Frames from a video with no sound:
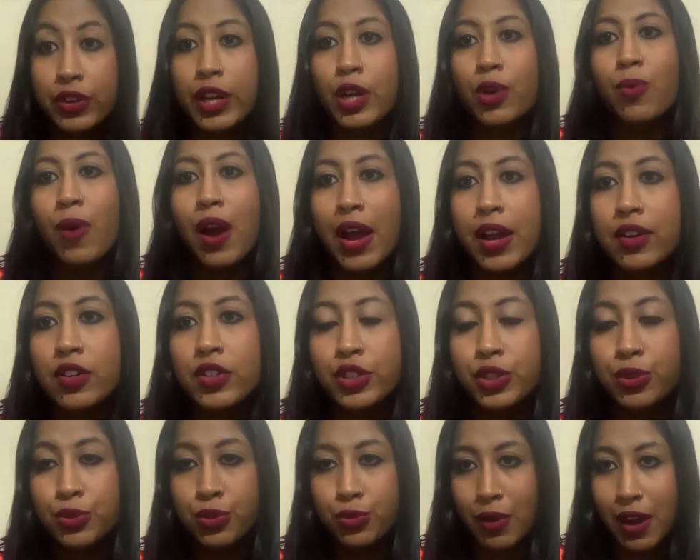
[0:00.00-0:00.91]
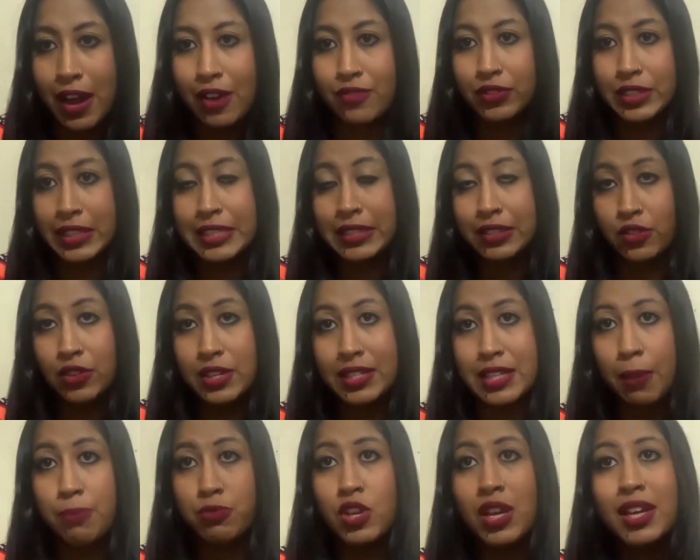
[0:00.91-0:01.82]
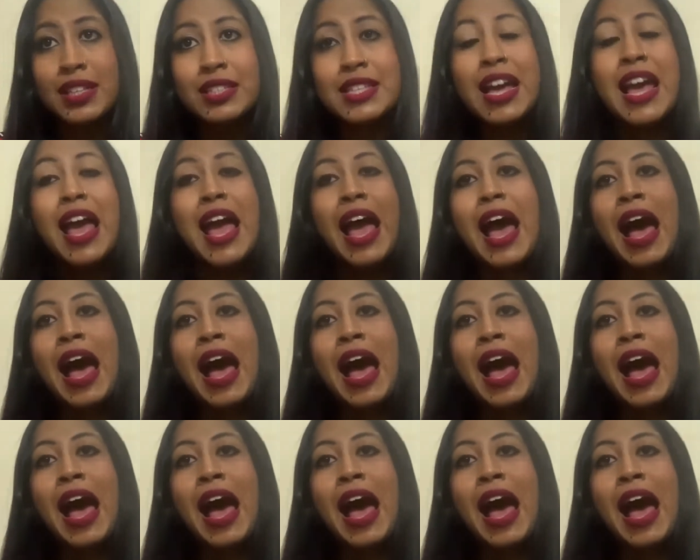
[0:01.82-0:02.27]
require you to have these three subjects